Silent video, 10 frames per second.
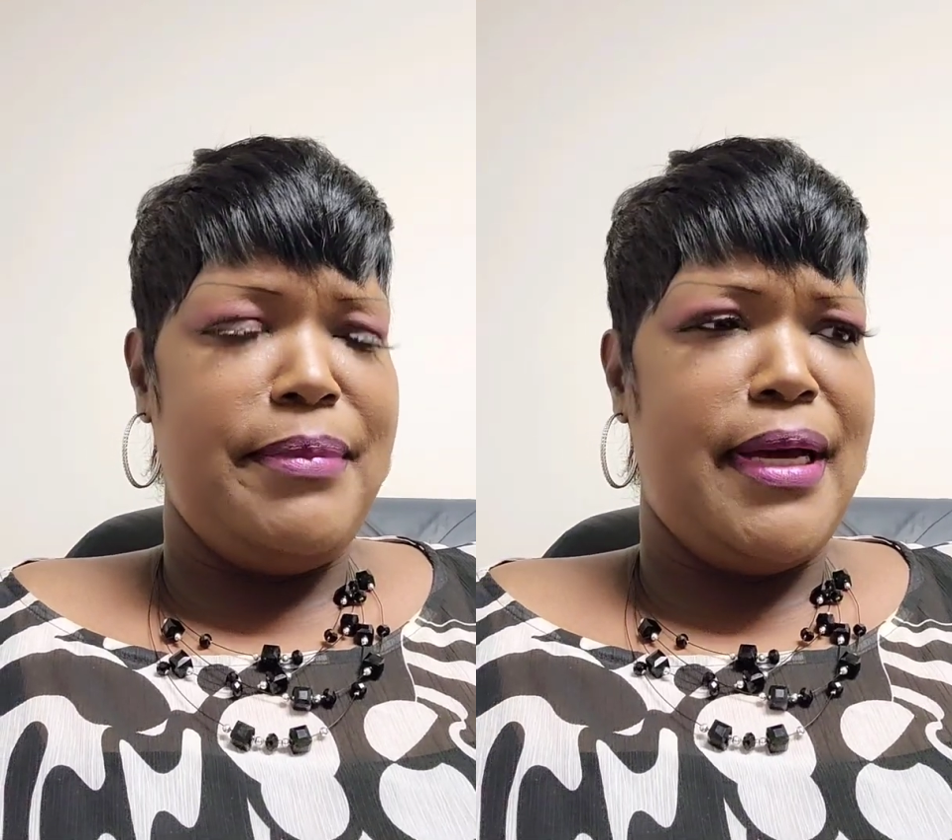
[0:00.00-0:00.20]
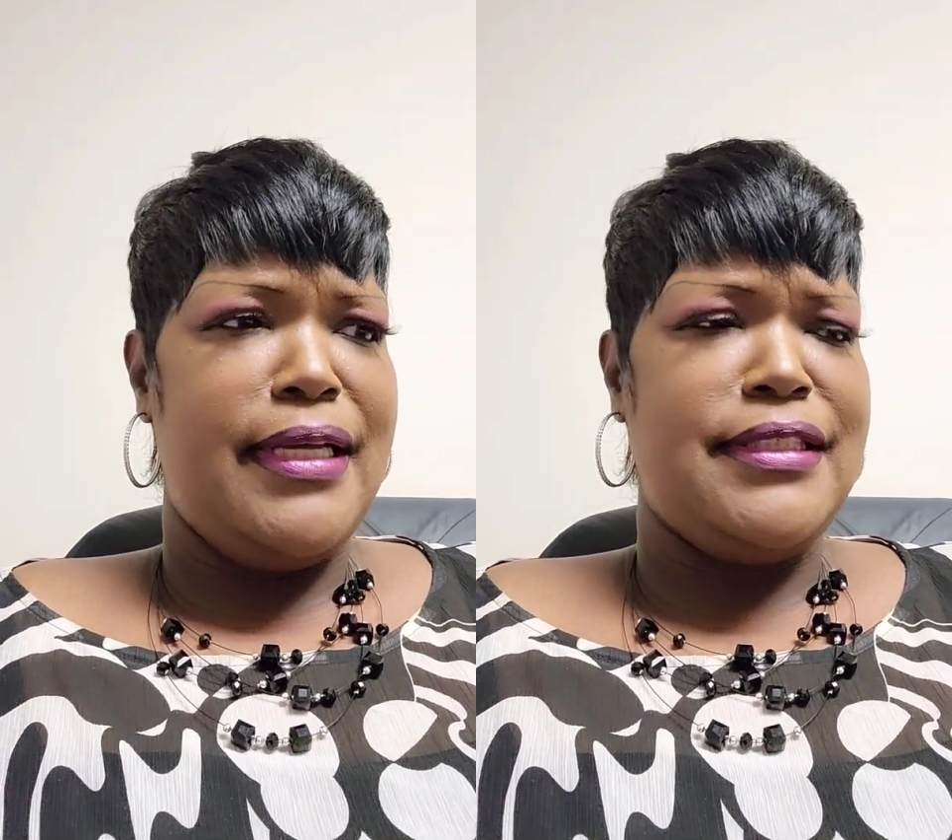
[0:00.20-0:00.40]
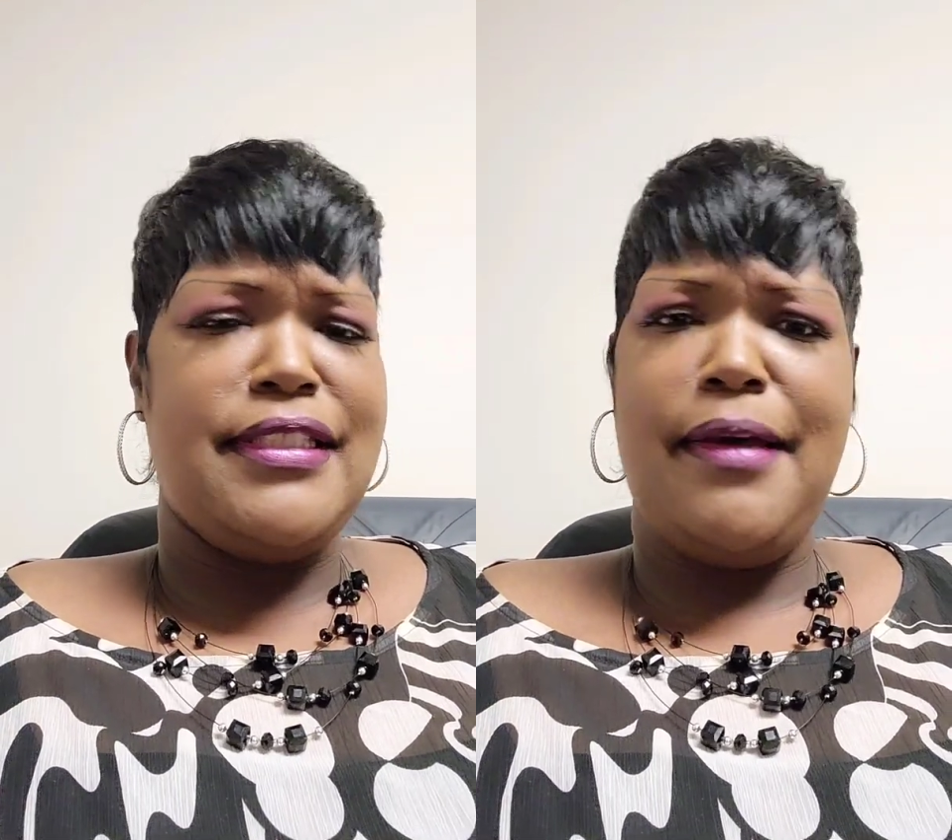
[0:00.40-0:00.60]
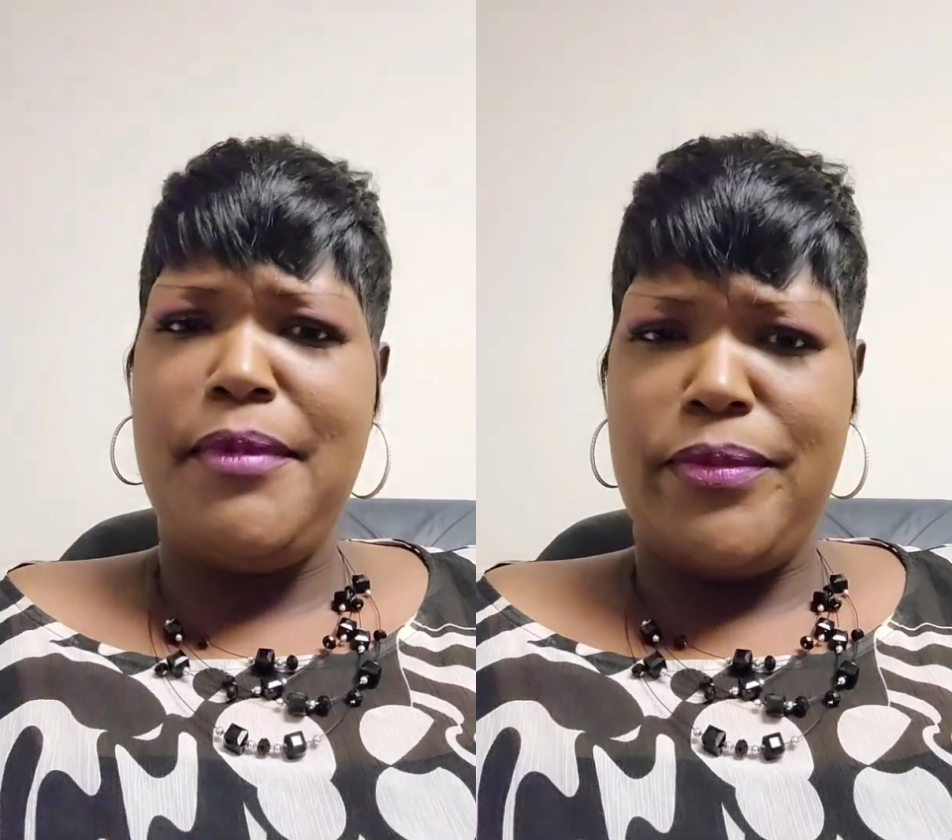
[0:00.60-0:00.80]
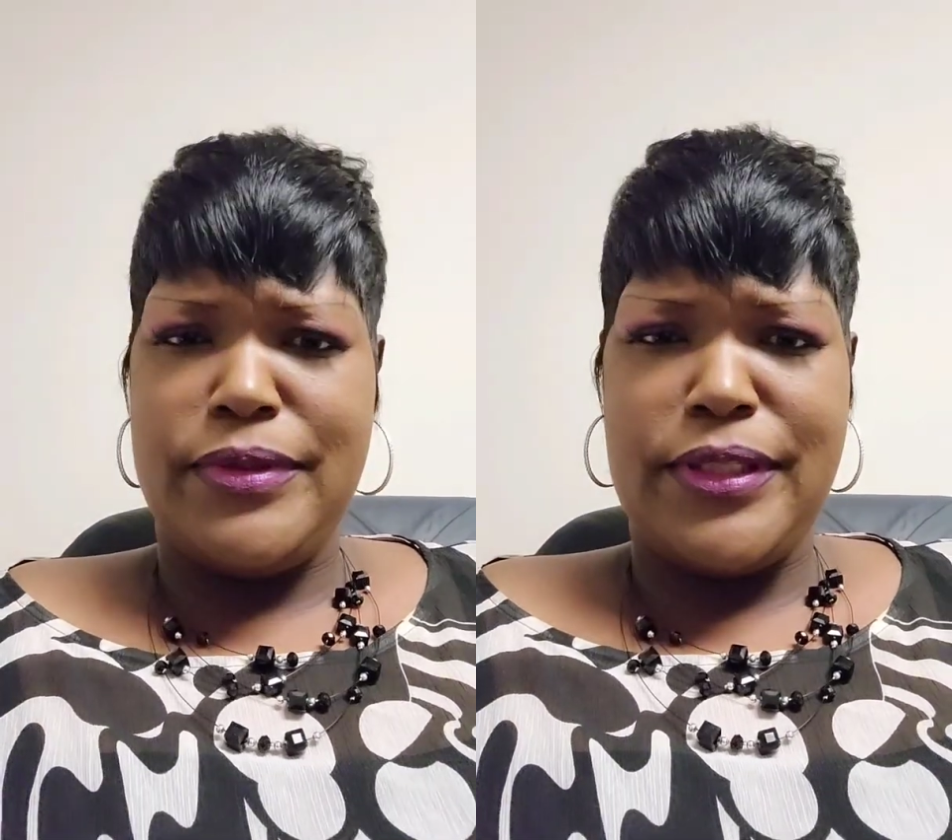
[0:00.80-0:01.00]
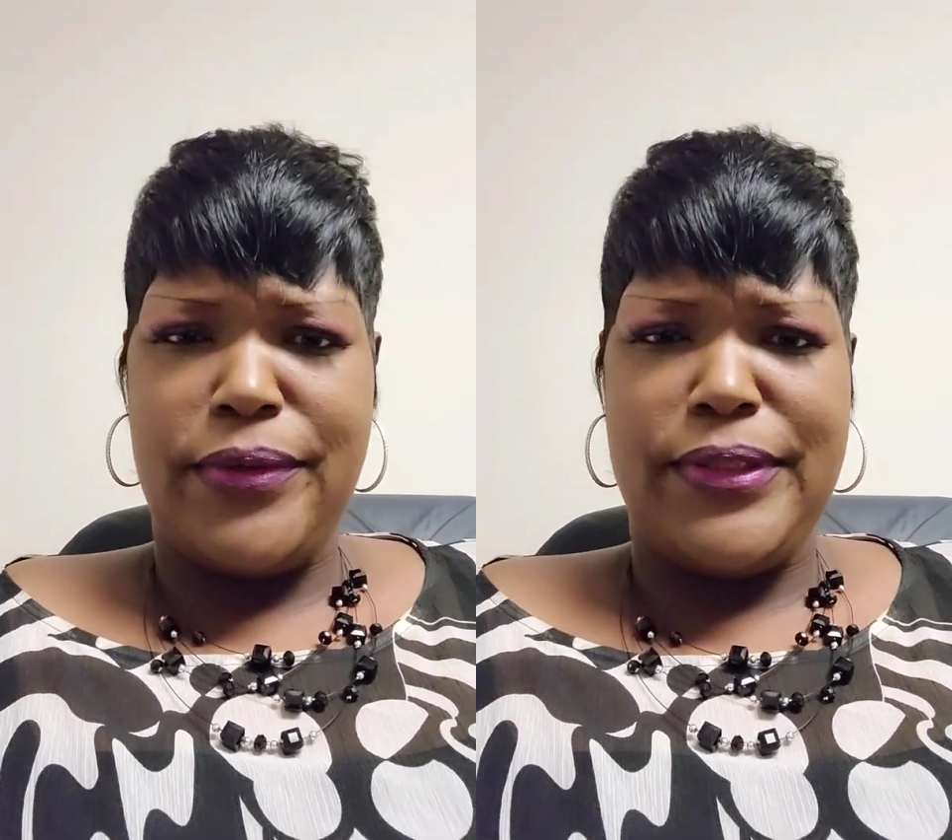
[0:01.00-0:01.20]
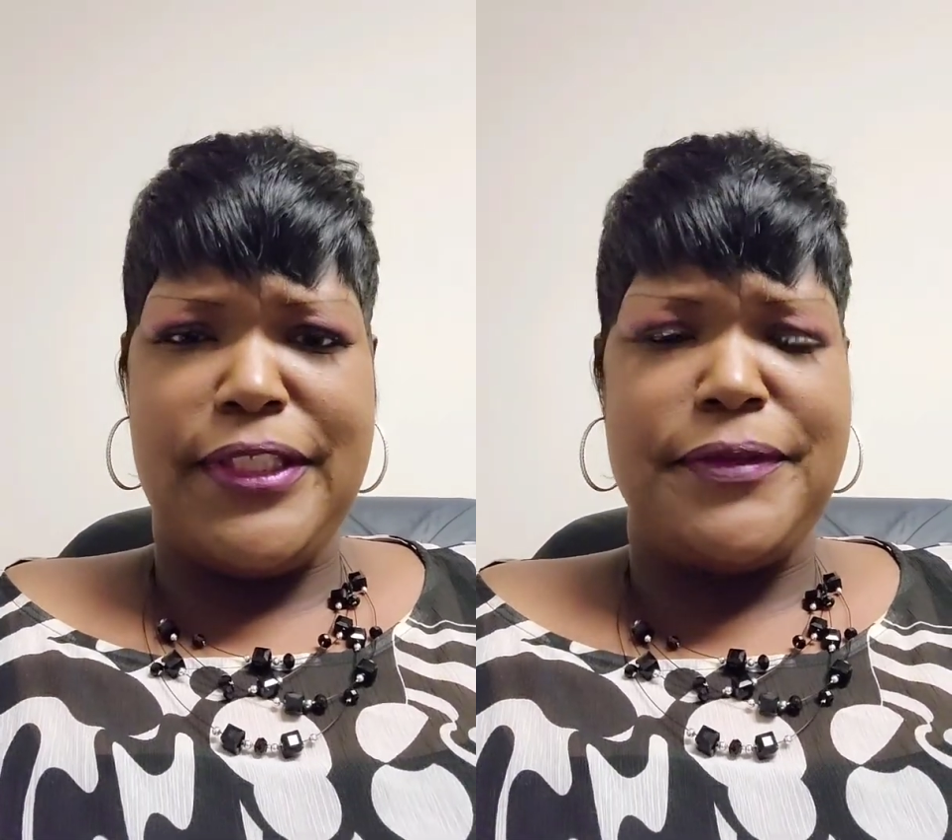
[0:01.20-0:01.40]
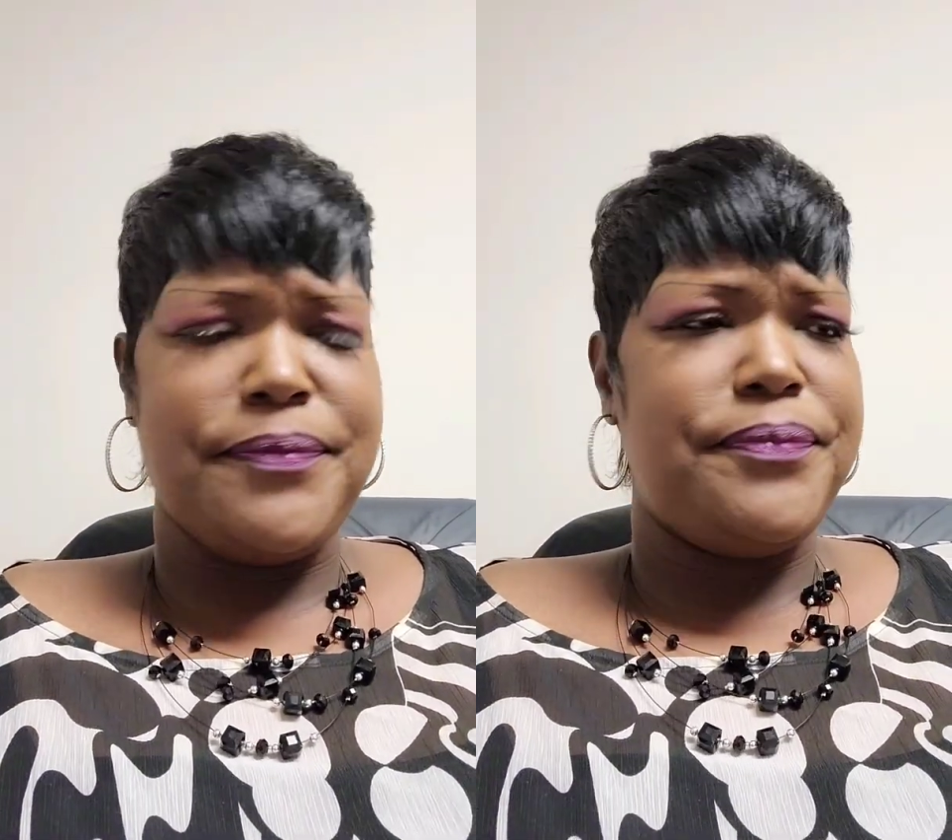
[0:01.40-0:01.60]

my stomach was hurting.